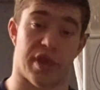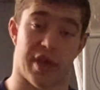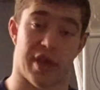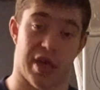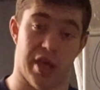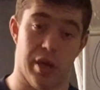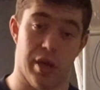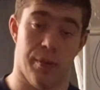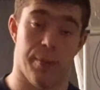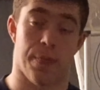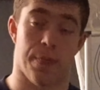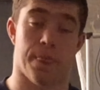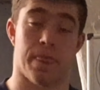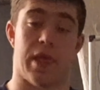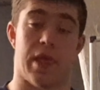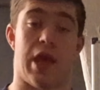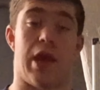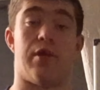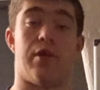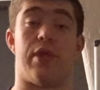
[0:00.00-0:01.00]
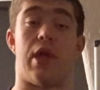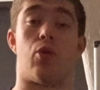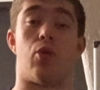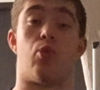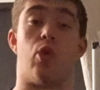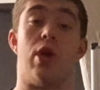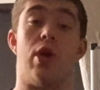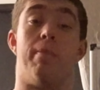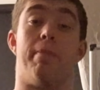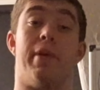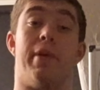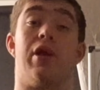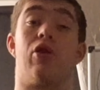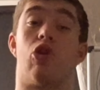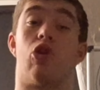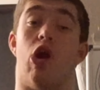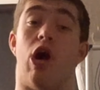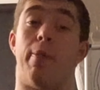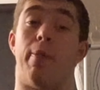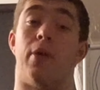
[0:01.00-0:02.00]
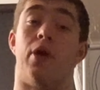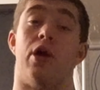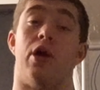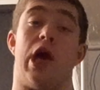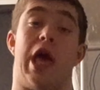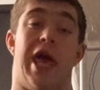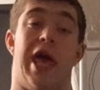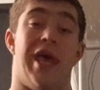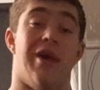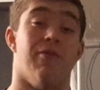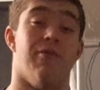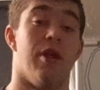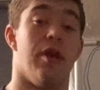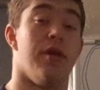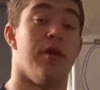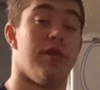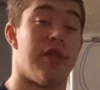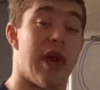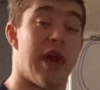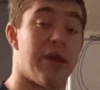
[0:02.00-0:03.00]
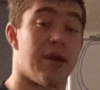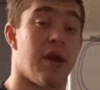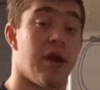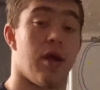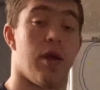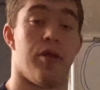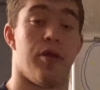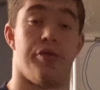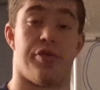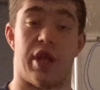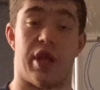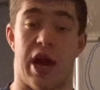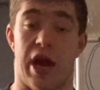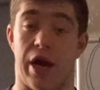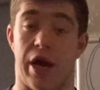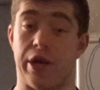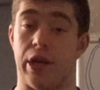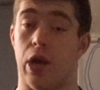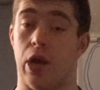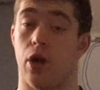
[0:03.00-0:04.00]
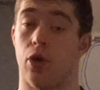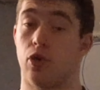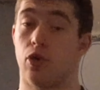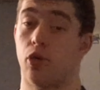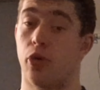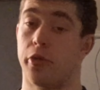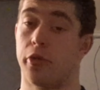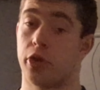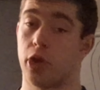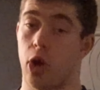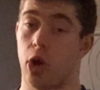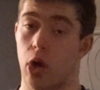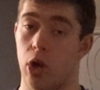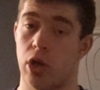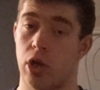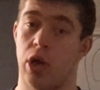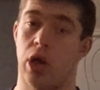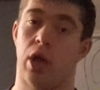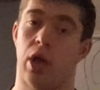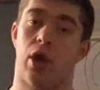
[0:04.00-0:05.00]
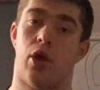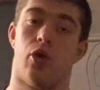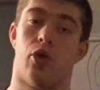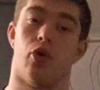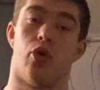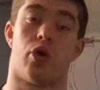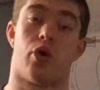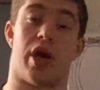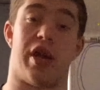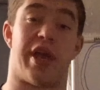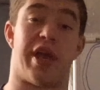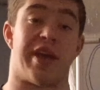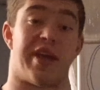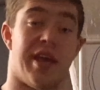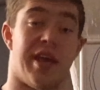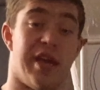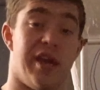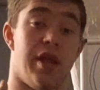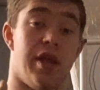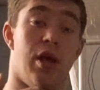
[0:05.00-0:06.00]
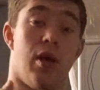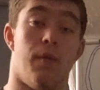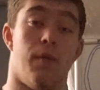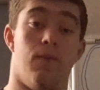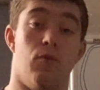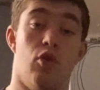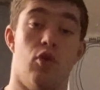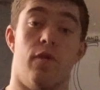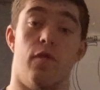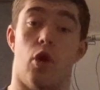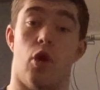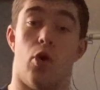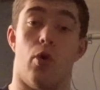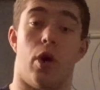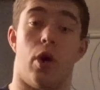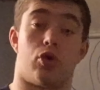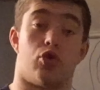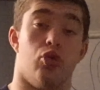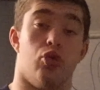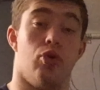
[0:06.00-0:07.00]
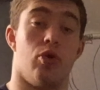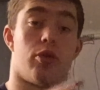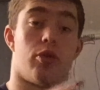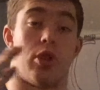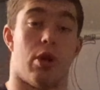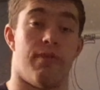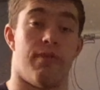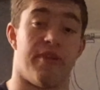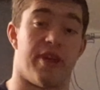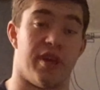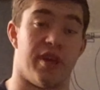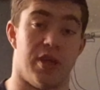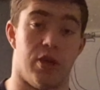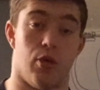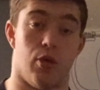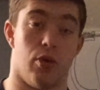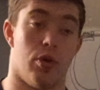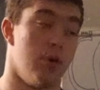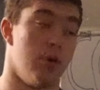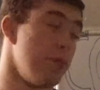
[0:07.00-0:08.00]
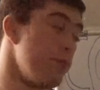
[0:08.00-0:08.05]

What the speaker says: again, and that way build up. And when that starts to stall, you can again move over to something new.